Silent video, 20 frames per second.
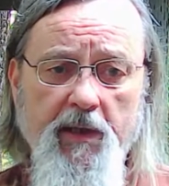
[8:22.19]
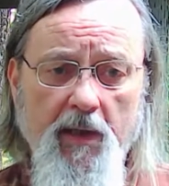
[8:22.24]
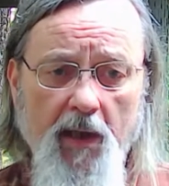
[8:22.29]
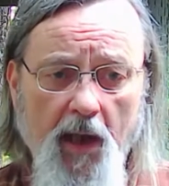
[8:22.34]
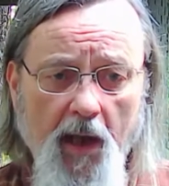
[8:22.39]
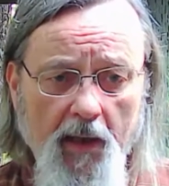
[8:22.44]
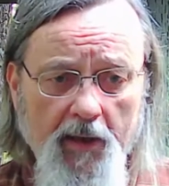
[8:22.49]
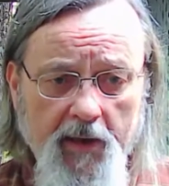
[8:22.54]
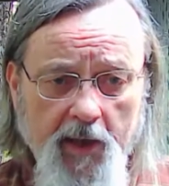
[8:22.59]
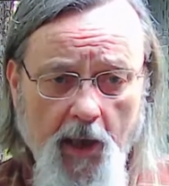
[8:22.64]

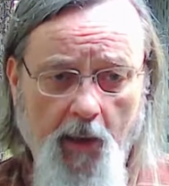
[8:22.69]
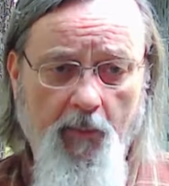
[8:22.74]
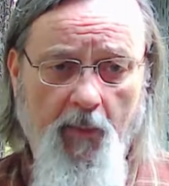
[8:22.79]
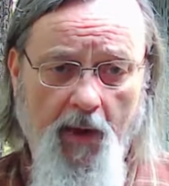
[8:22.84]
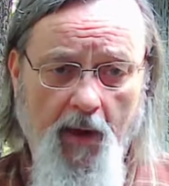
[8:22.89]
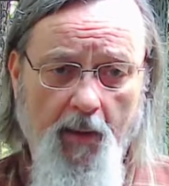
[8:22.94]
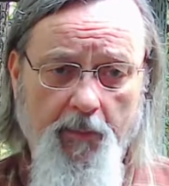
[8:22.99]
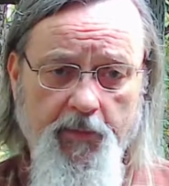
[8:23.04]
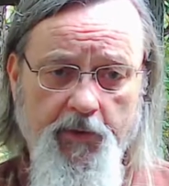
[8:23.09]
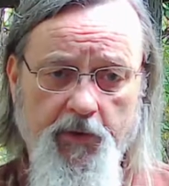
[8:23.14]
not come
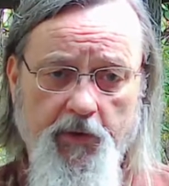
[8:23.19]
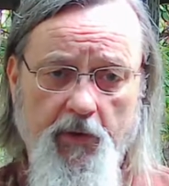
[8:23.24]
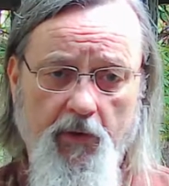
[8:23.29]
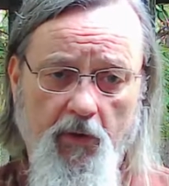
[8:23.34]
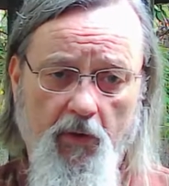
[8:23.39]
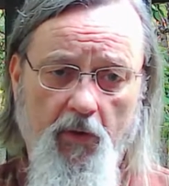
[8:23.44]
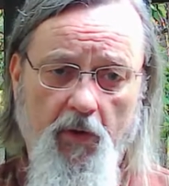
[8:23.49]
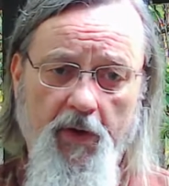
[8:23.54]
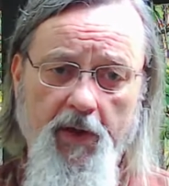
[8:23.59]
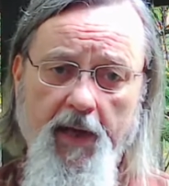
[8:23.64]
up to the
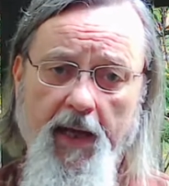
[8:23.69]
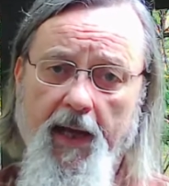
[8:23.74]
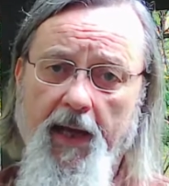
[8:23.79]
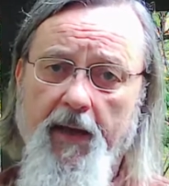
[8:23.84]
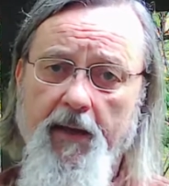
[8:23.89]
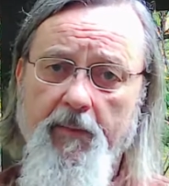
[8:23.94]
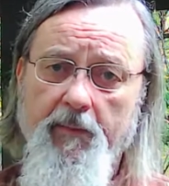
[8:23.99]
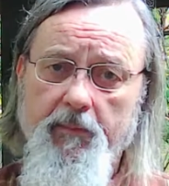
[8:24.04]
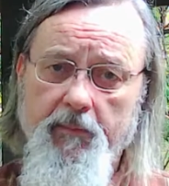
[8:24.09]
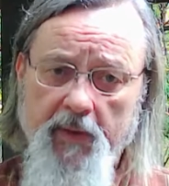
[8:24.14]
Lord
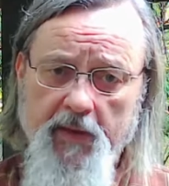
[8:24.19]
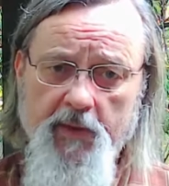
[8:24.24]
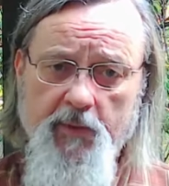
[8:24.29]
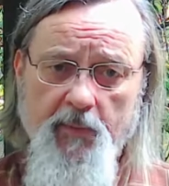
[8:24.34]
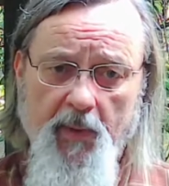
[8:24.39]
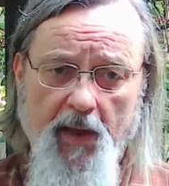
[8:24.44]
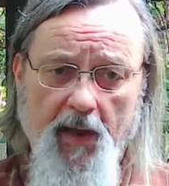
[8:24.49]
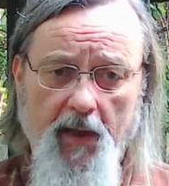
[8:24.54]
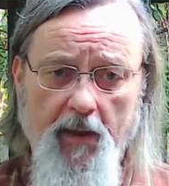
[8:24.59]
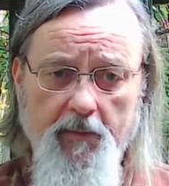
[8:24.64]
at
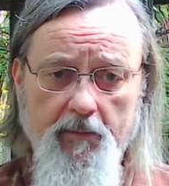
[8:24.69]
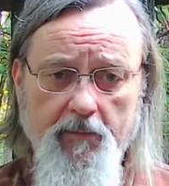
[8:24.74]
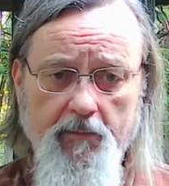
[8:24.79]
Mizpah?"